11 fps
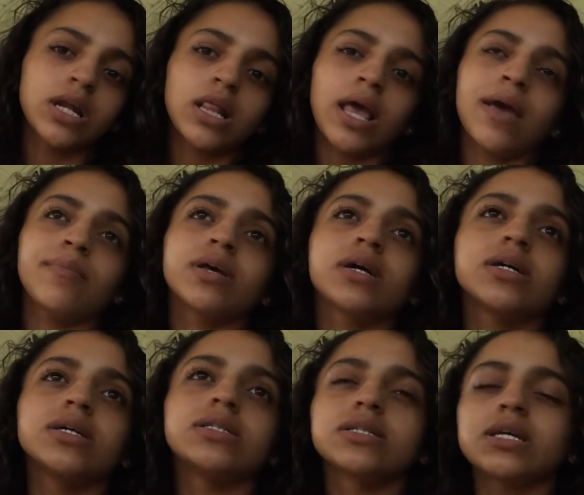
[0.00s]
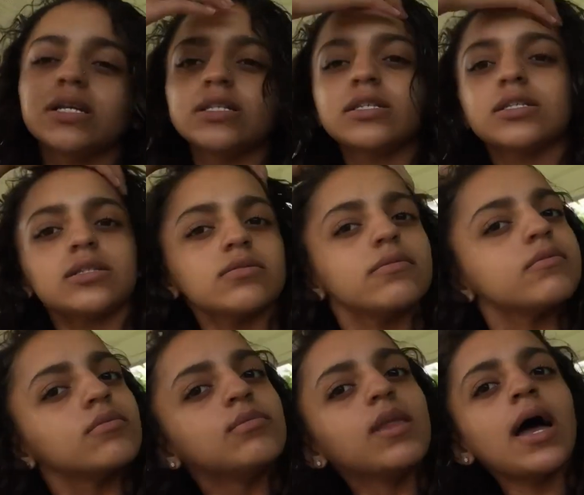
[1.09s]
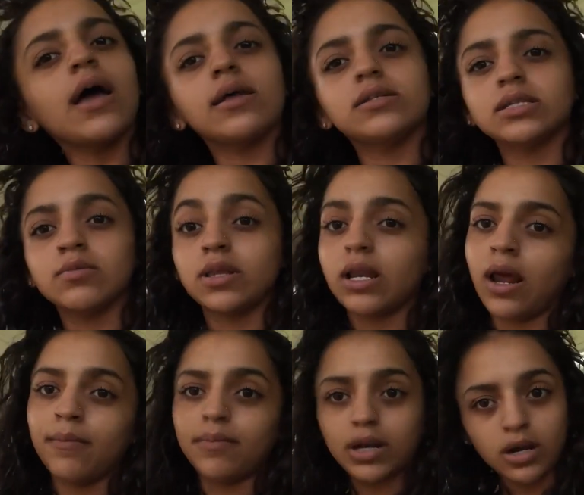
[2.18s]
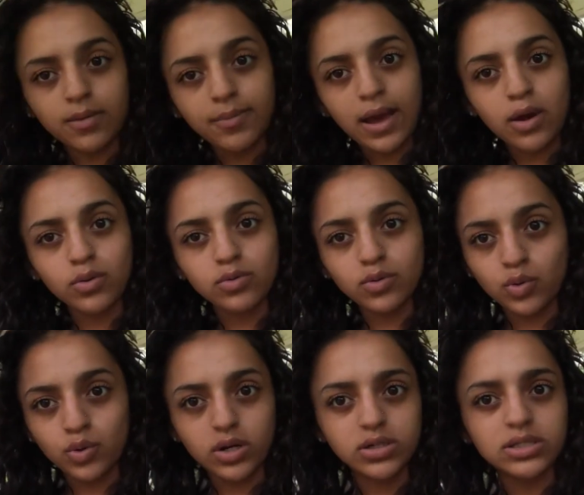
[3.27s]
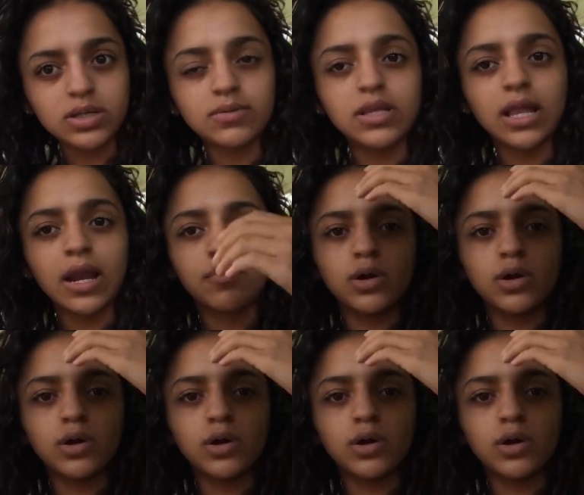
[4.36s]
of that, because it's not something I'm bitter about or something that I'm